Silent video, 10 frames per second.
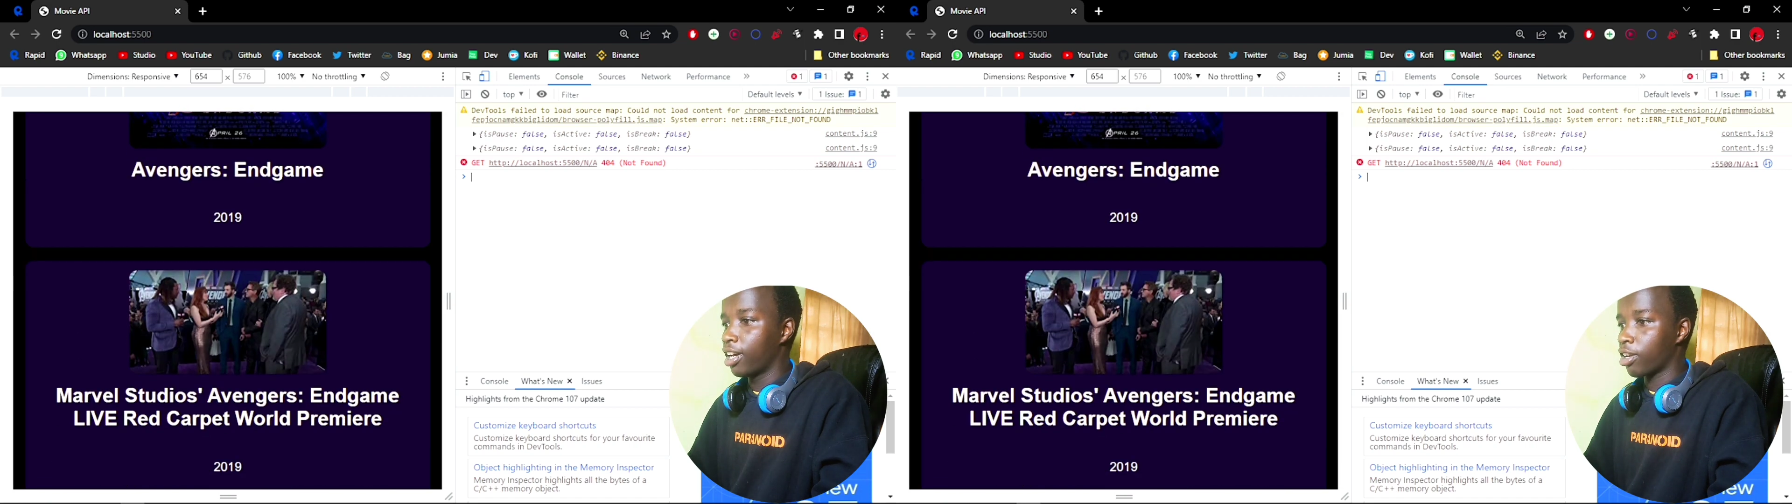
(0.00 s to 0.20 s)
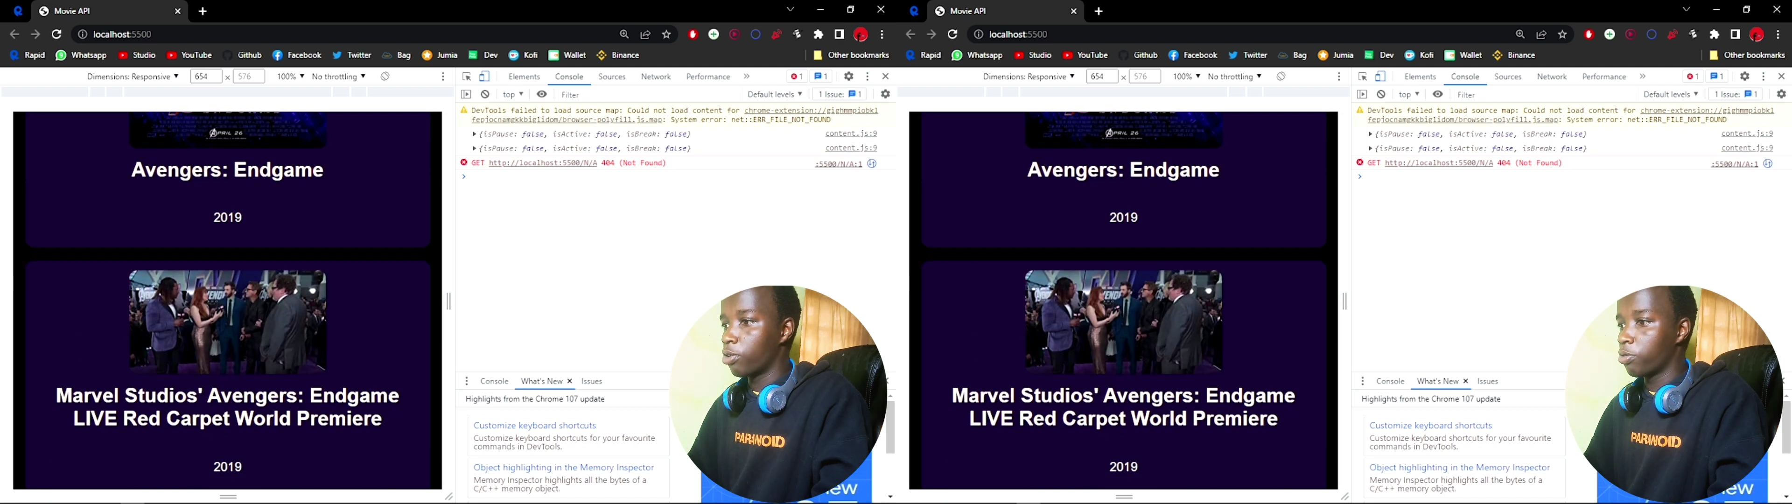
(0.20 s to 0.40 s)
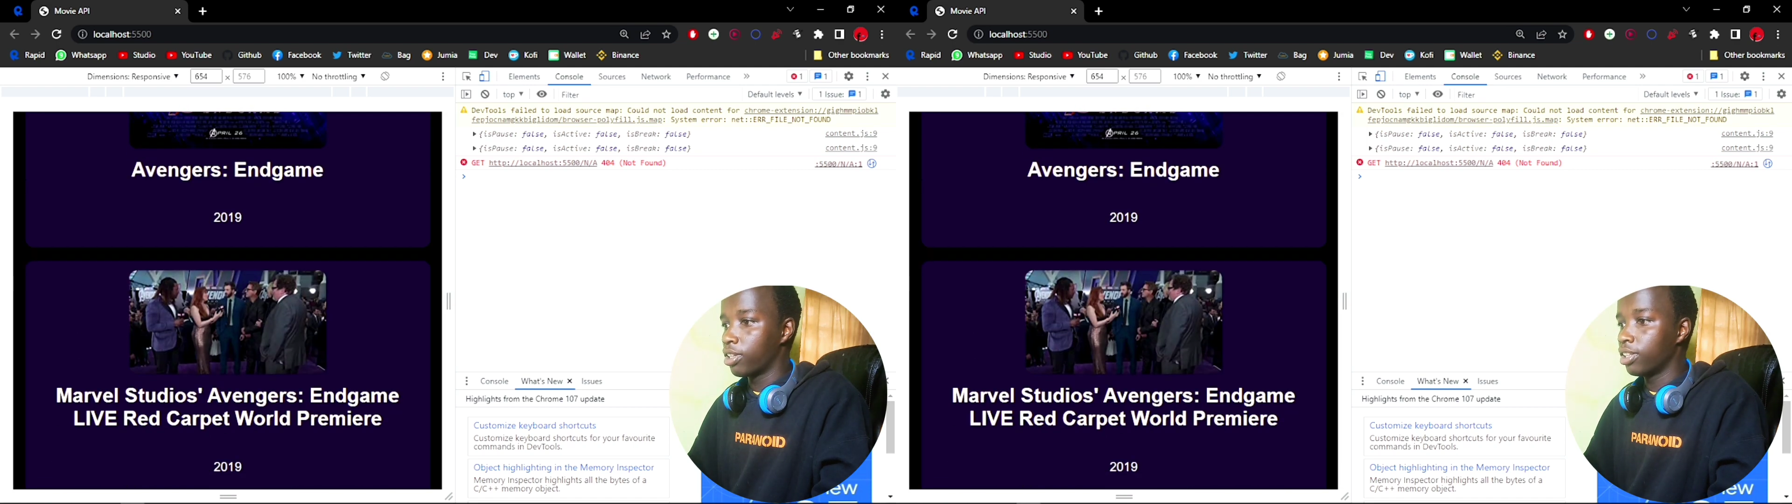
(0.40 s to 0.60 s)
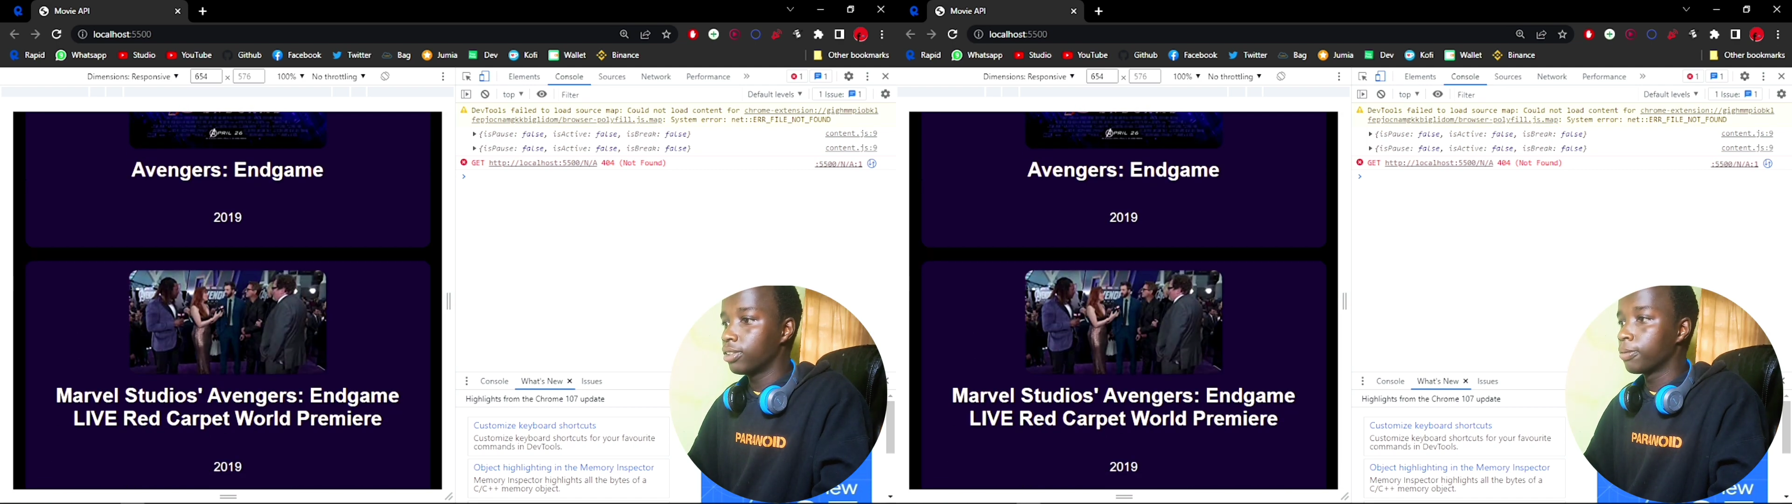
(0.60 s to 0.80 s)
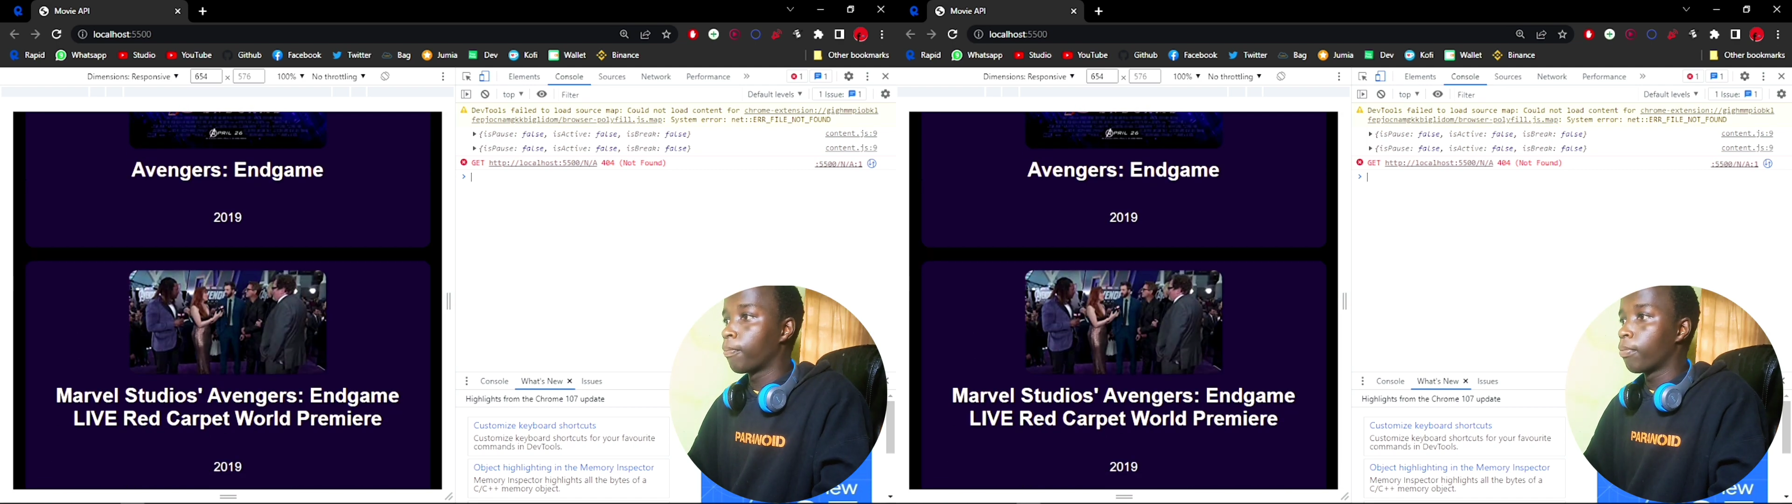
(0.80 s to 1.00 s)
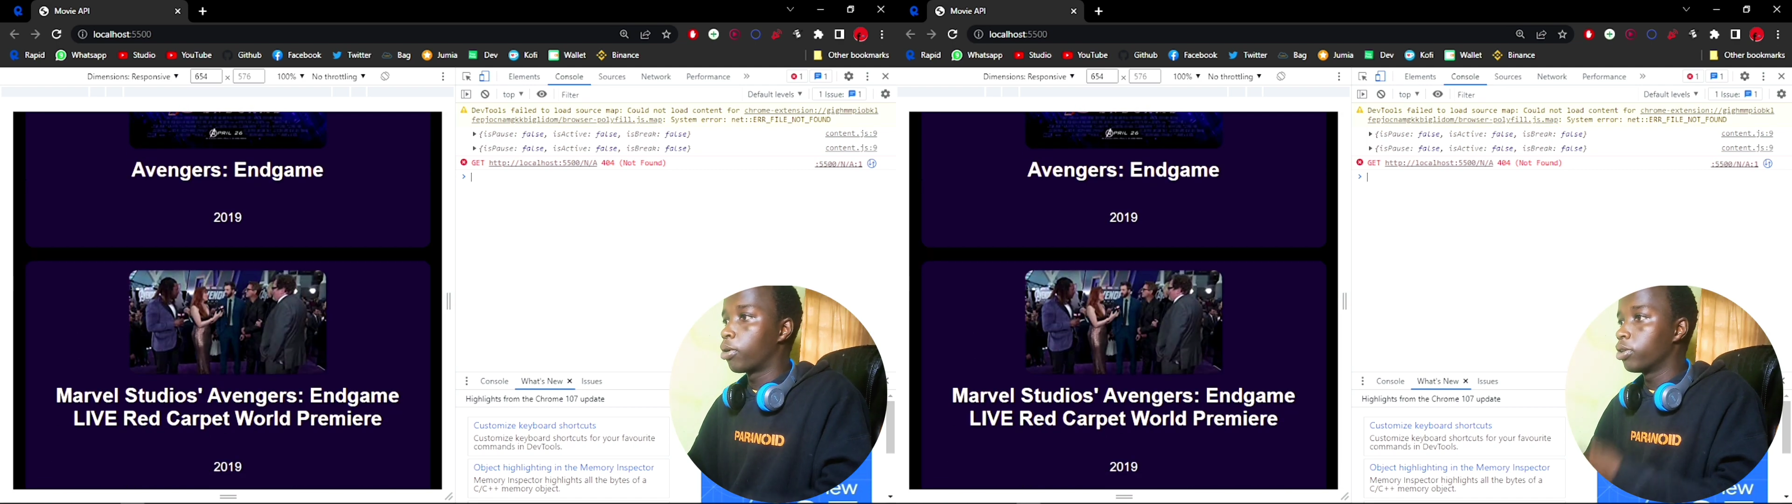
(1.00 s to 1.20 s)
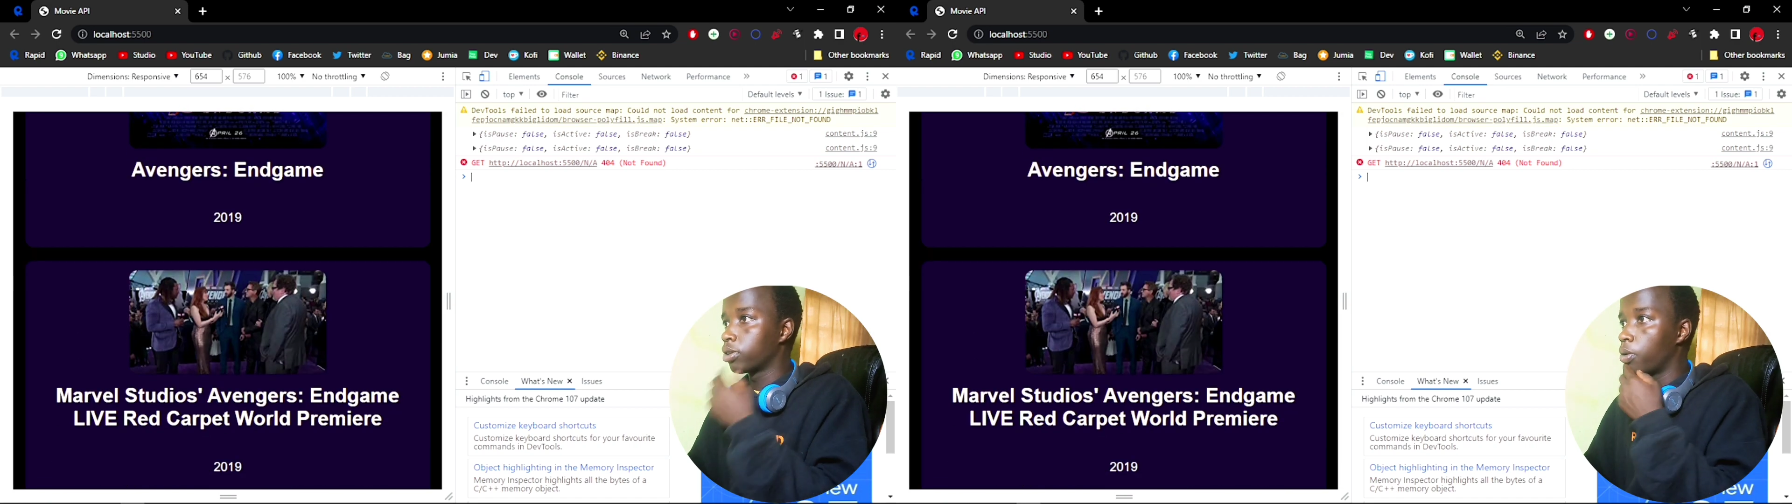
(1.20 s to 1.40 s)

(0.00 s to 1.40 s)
around with this because